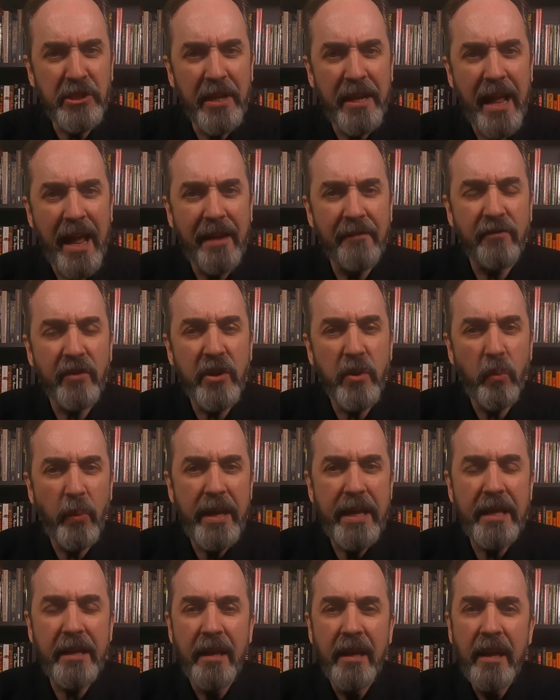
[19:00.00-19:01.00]
and every
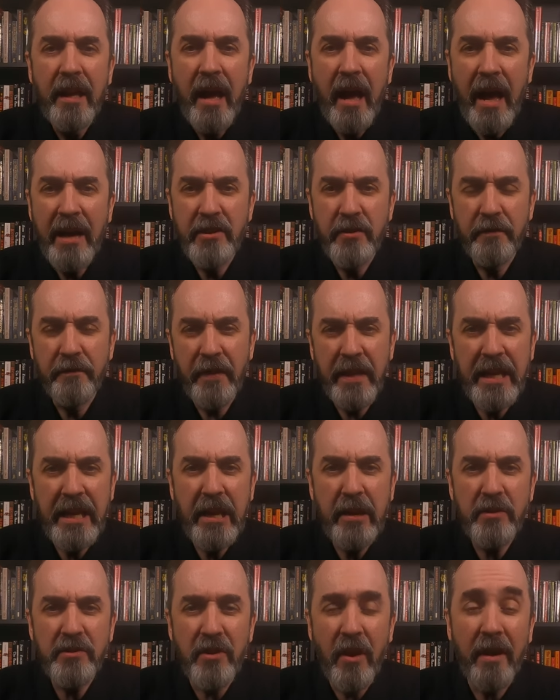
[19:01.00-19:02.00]
week I do
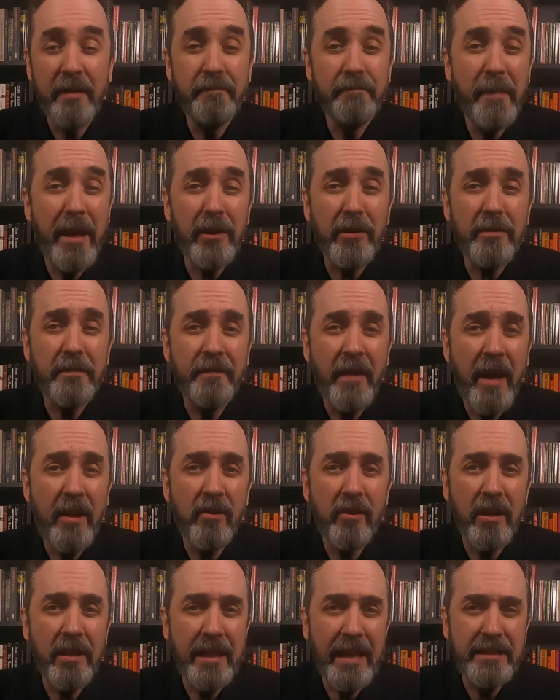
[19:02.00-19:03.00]
videos on metal
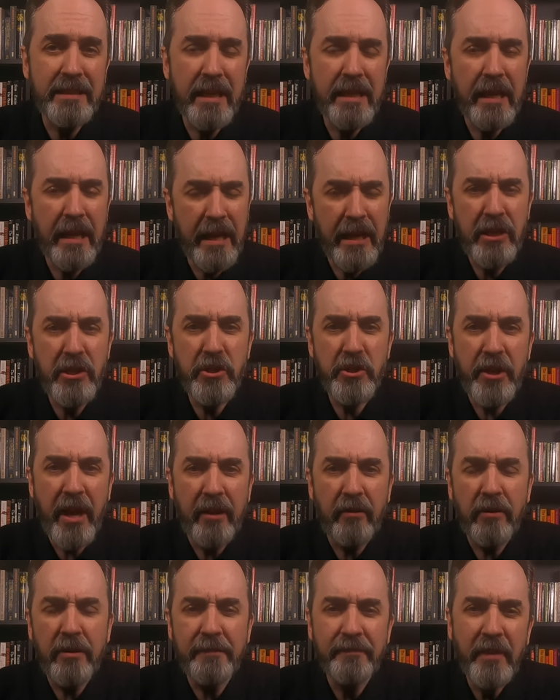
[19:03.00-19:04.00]
vinyl collecting in
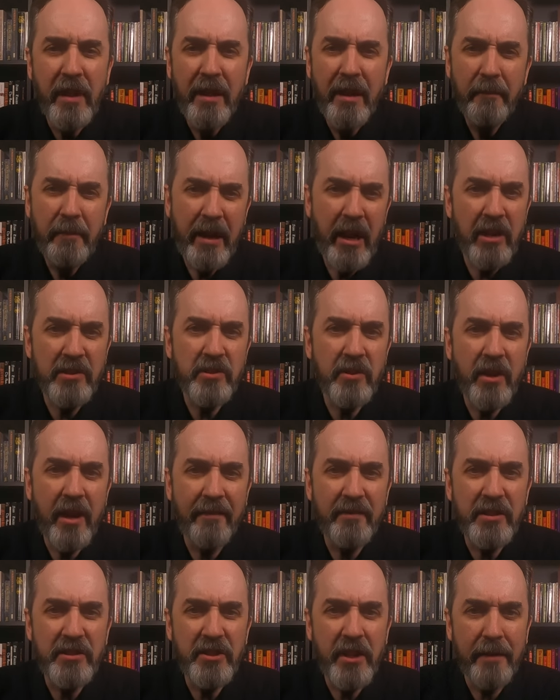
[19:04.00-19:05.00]
general, but I also
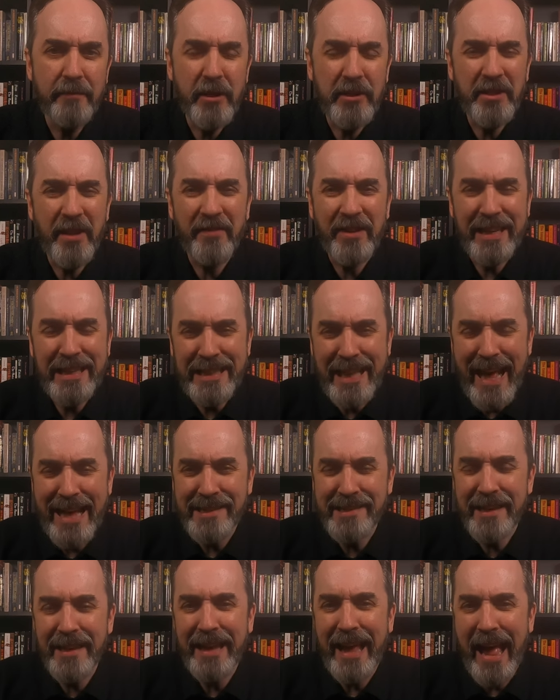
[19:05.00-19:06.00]
cover the subjects of
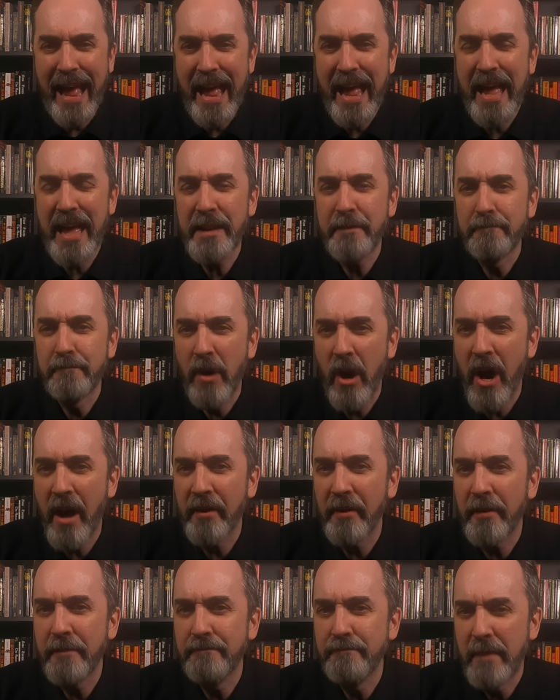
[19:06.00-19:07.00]
classic and
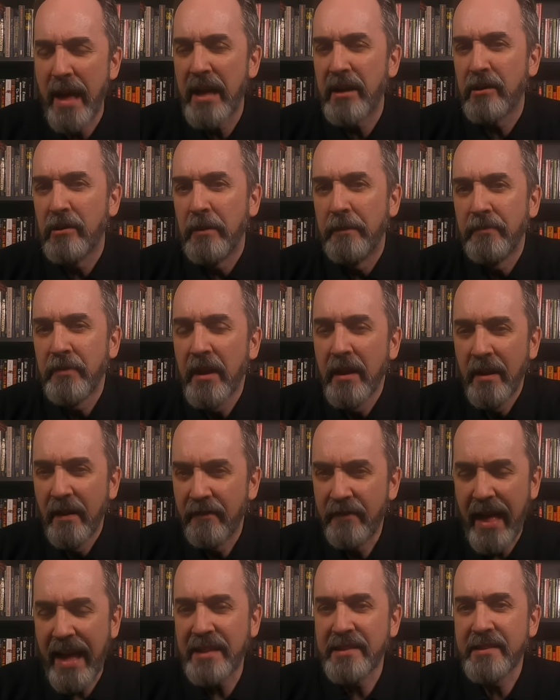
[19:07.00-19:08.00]
modern metal.
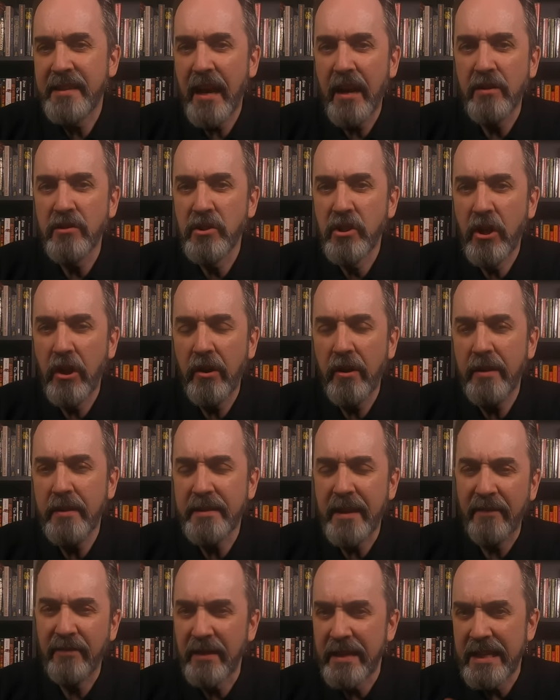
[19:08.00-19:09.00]
That sounds good.
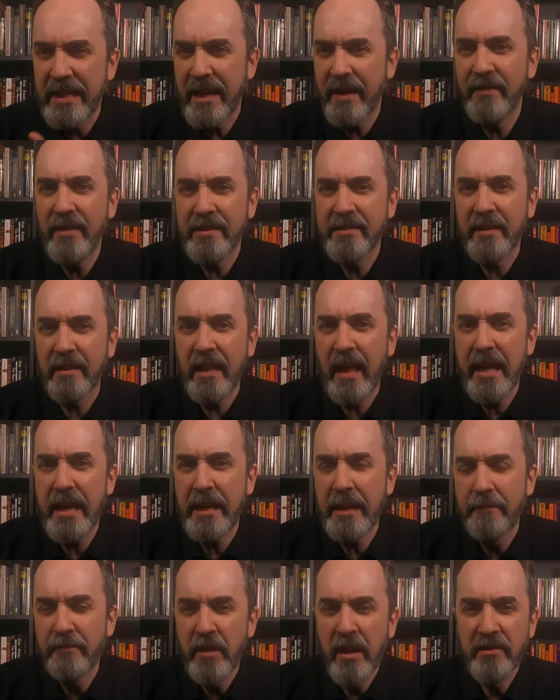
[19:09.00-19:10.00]
Definitely give this a
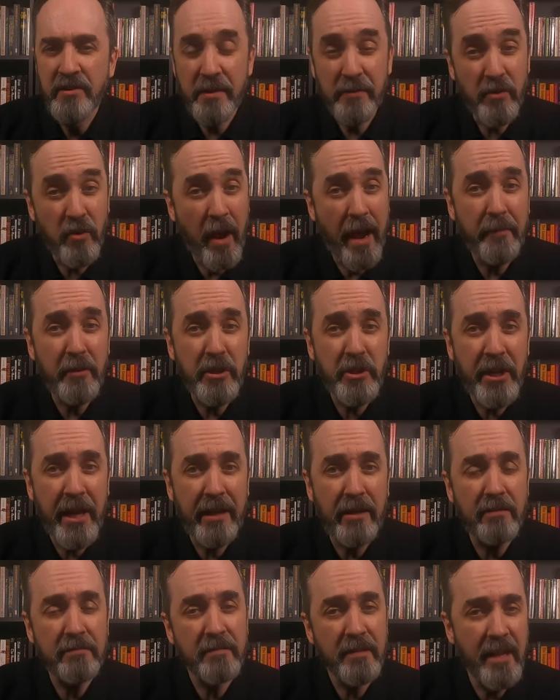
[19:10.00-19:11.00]
like, subscribe to the
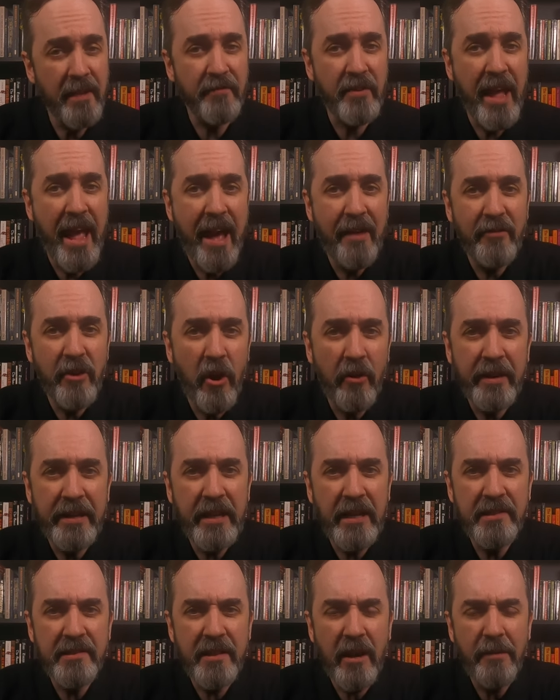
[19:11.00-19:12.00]
channel if you haven't already
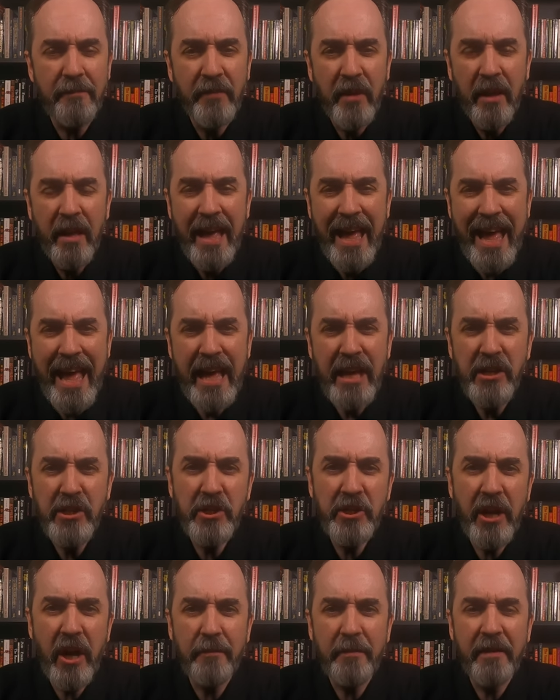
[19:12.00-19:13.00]
done so, and
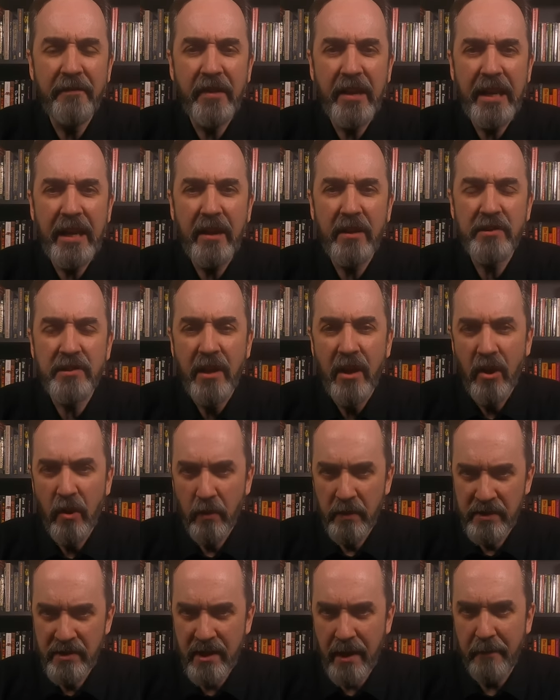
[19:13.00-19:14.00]
share my videos
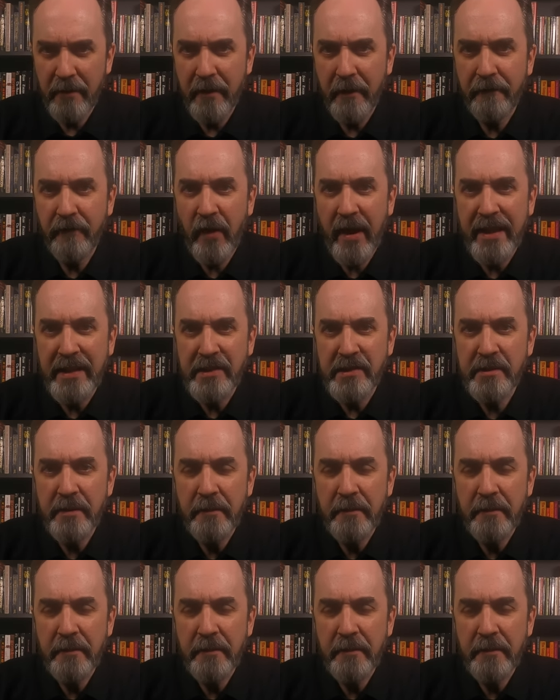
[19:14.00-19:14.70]
with some of your friends.